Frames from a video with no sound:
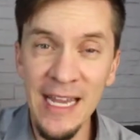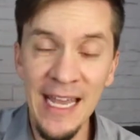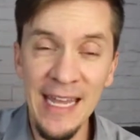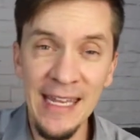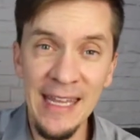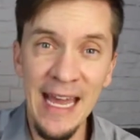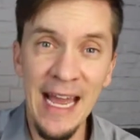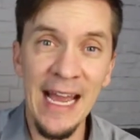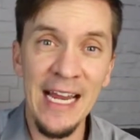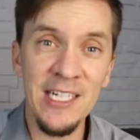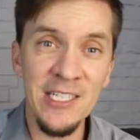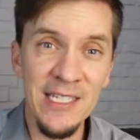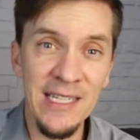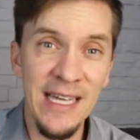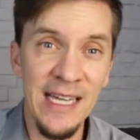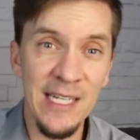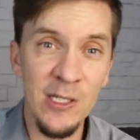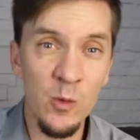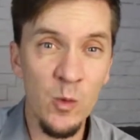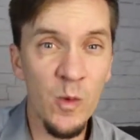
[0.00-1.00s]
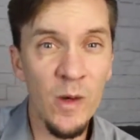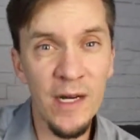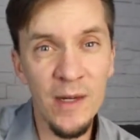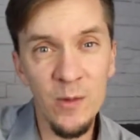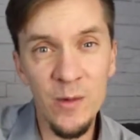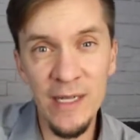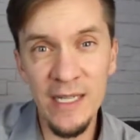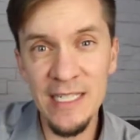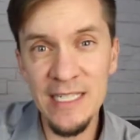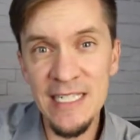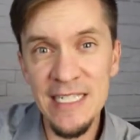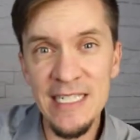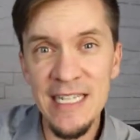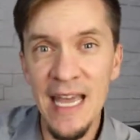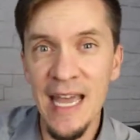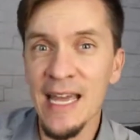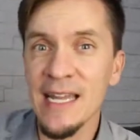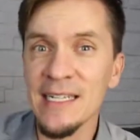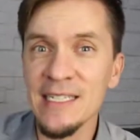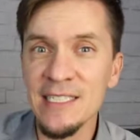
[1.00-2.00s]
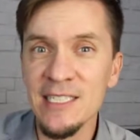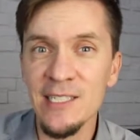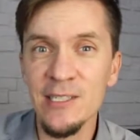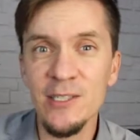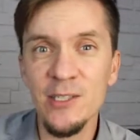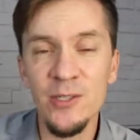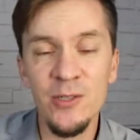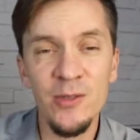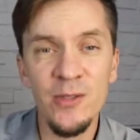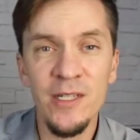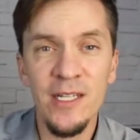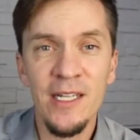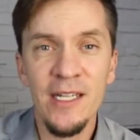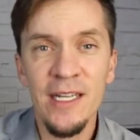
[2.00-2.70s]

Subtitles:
and actually that is what we intend to do.